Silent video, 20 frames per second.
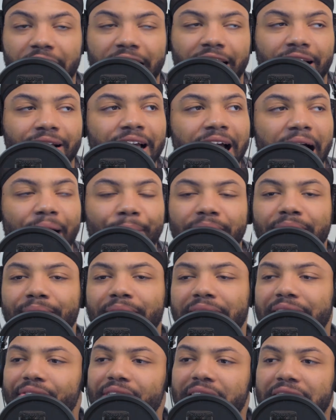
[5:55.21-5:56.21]
Like, I mean,
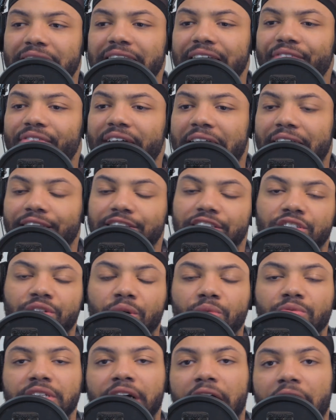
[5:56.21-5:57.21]
it even has its
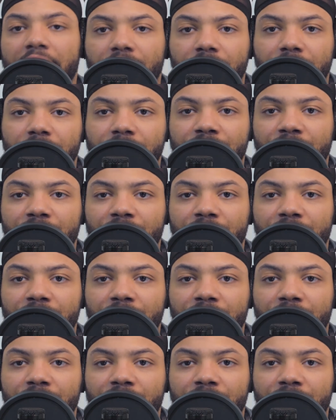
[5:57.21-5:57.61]
own title,